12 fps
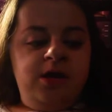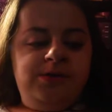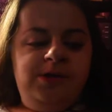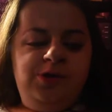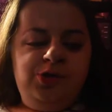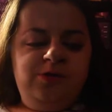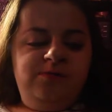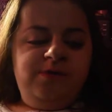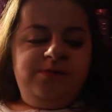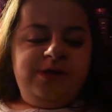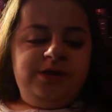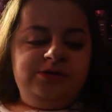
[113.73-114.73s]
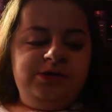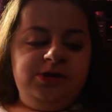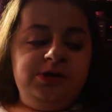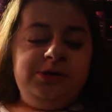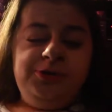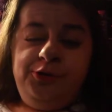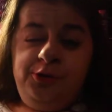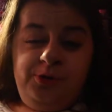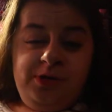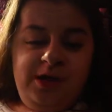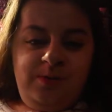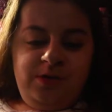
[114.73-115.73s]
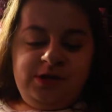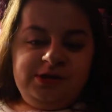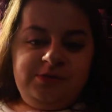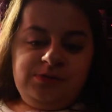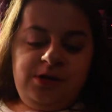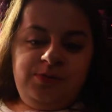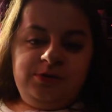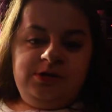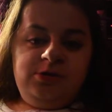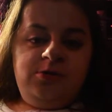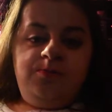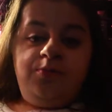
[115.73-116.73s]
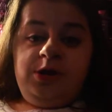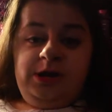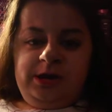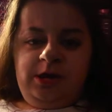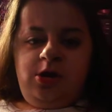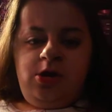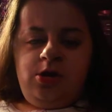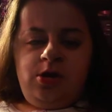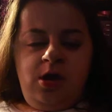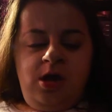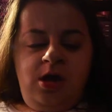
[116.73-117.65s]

I'm not sure if I'm actually going to do that because I'm not planning on breeding her.